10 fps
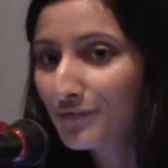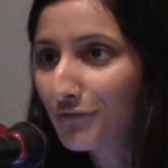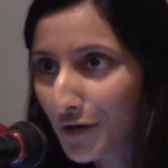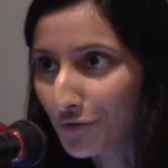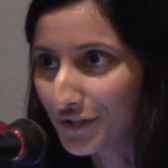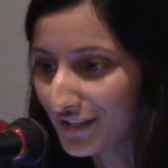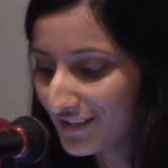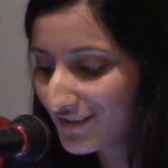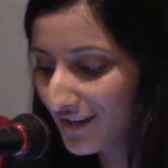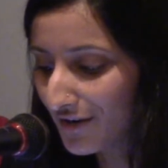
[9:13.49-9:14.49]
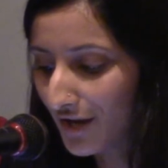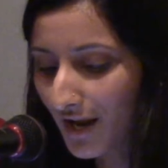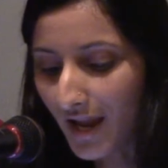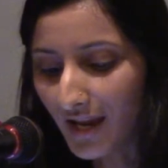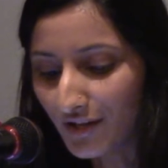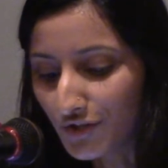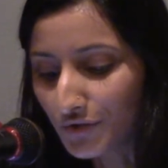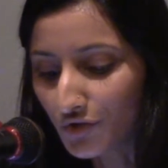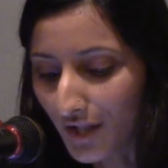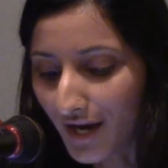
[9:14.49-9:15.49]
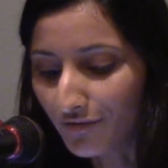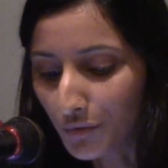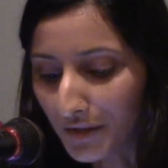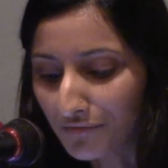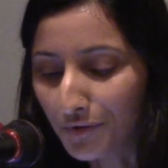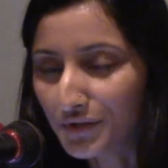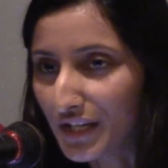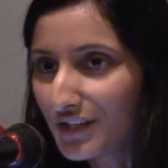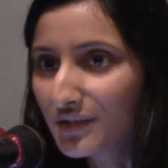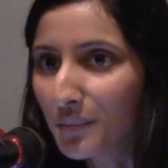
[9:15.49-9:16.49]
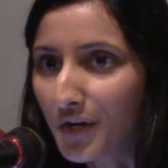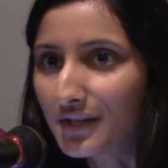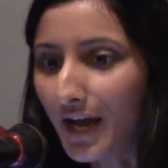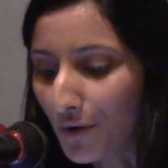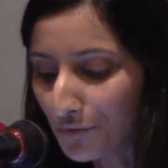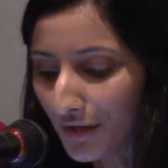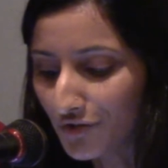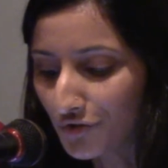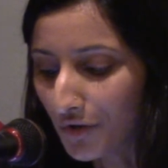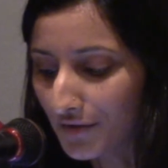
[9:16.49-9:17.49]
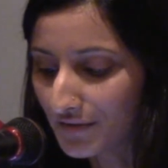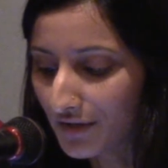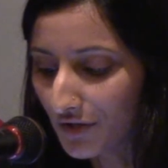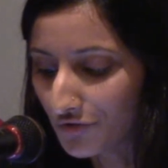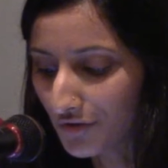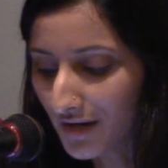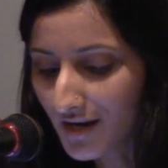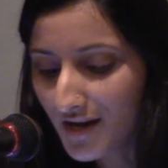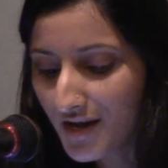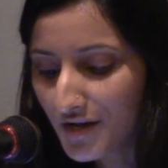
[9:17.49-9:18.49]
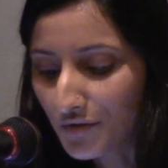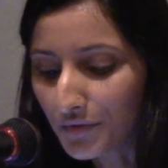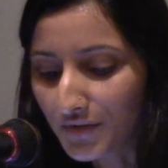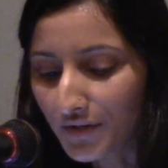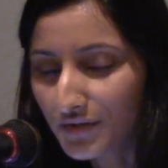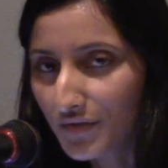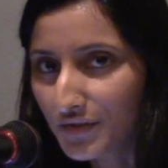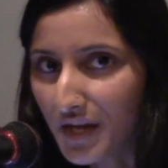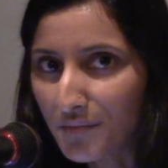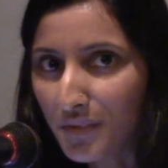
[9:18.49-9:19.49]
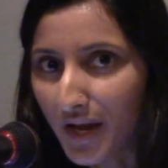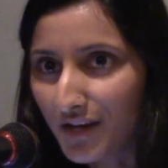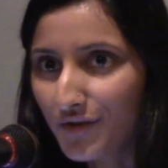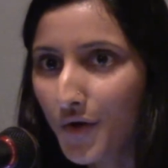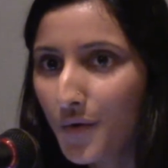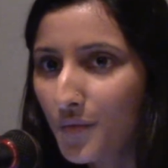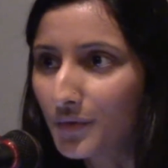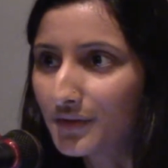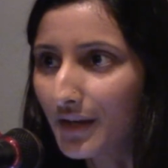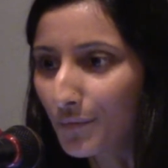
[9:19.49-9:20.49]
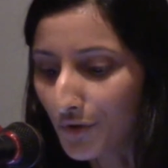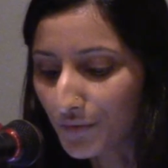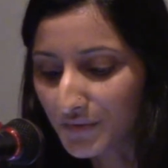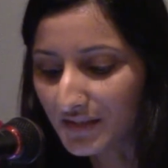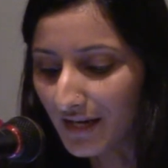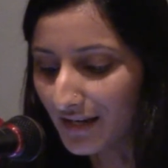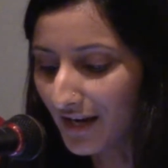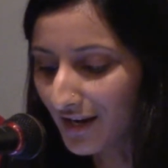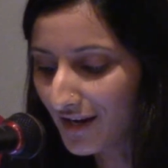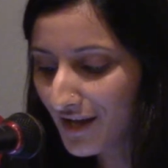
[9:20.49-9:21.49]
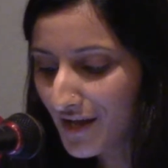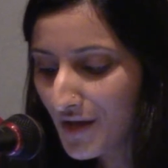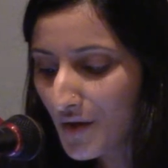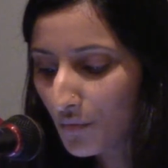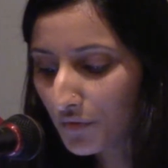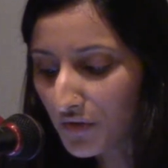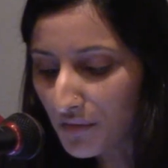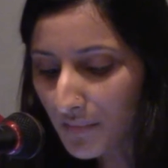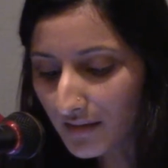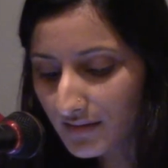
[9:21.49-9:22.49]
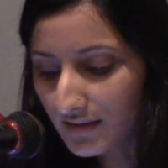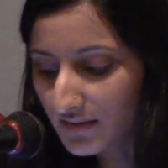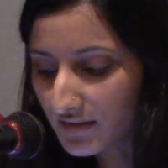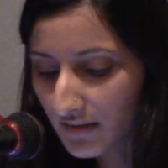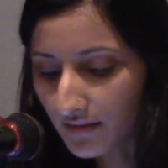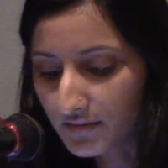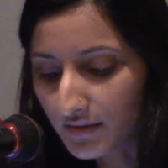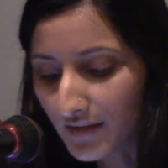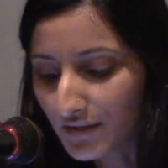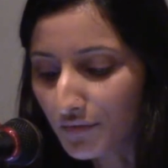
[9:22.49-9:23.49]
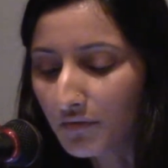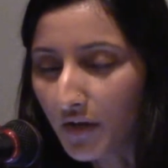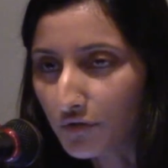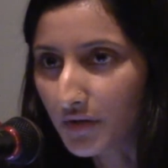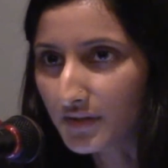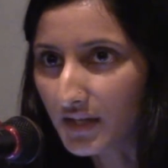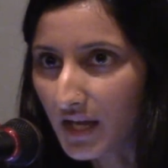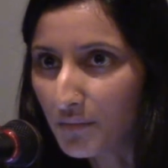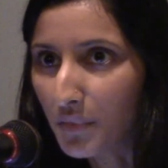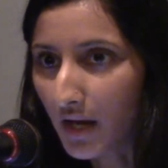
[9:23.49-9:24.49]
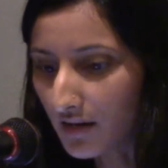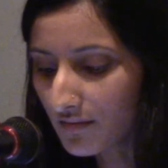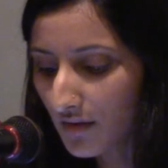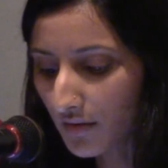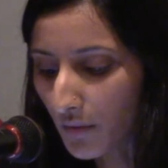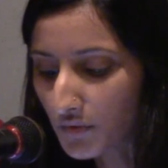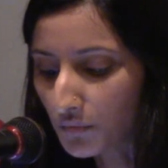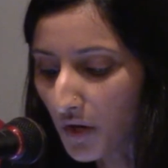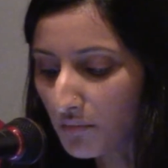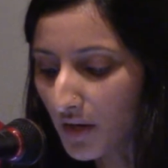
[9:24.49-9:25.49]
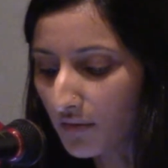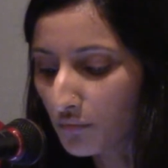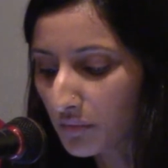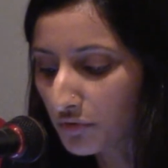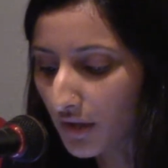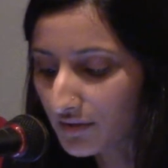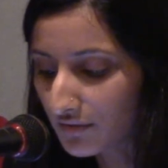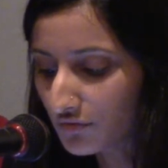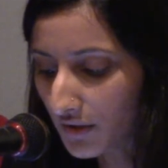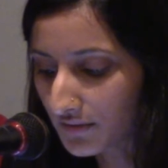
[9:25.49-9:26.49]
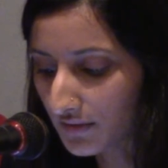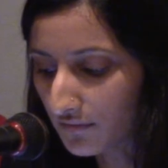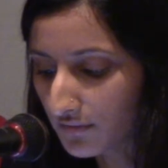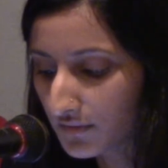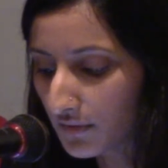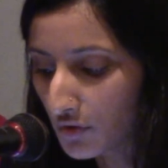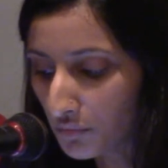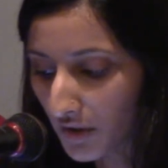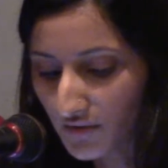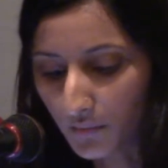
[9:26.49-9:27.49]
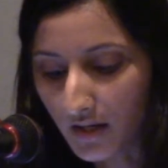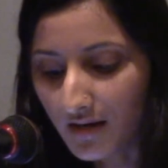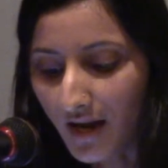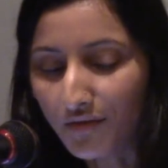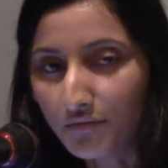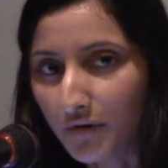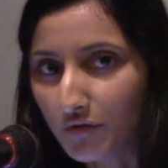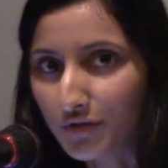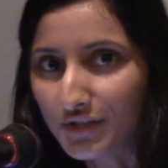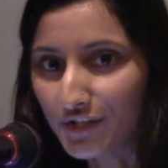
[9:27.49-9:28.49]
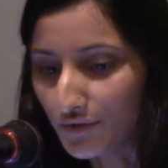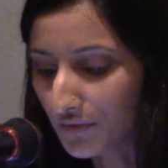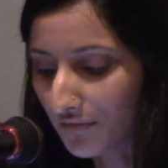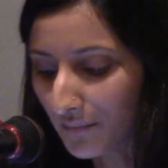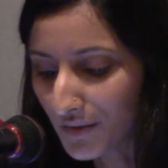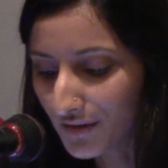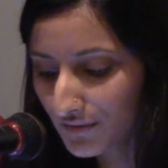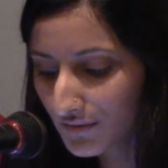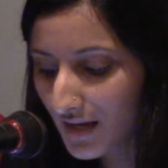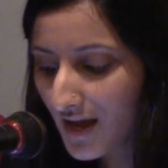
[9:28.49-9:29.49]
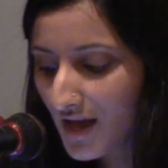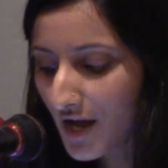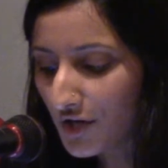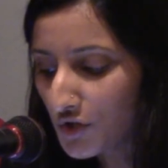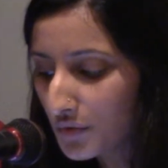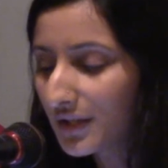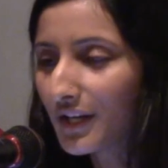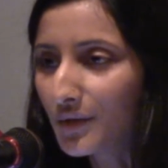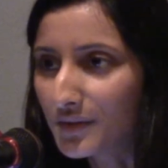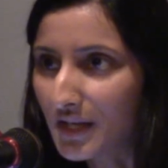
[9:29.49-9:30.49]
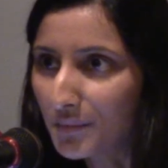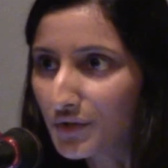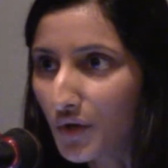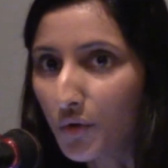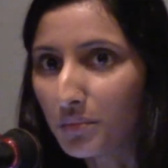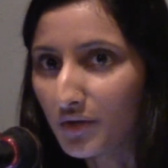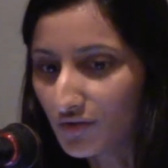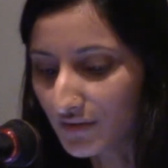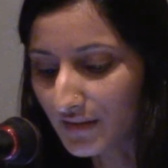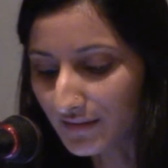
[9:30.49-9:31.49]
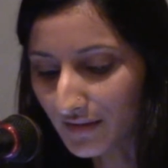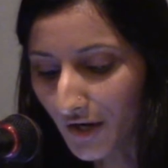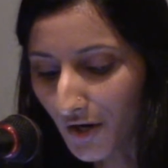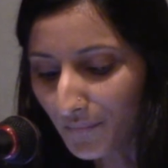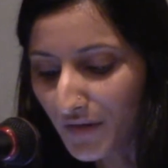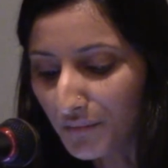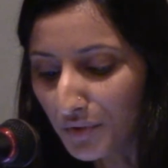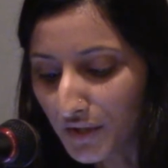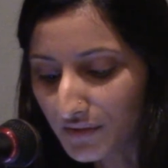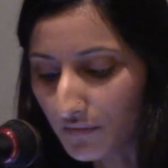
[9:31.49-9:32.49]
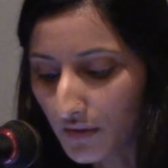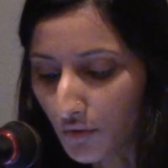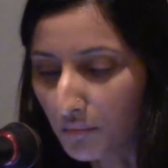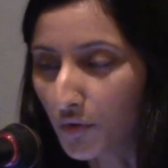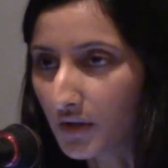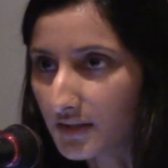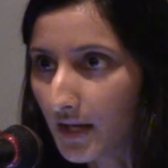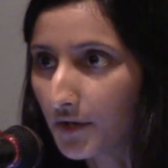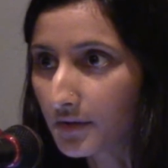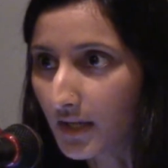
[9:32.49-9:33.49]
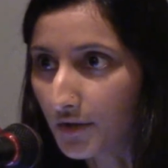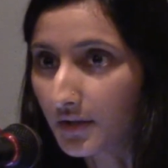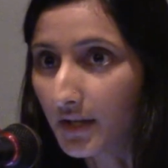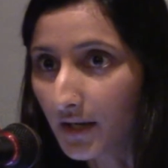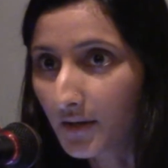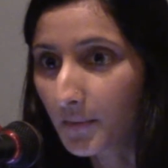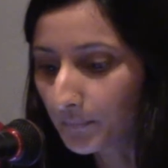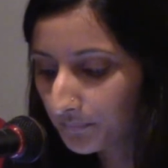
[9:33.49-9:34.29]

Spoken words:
Fredericton into July of 2014 sparked outrage across the country. The results of this campaign, though, were outstanding. With the immensely successful fundraising campaign that was run by the Reproductive Justice New Brunswick and the Fredericton Youth Feminists, a new clinic was able to open just this year in place of the old Morgenthaler Clinic.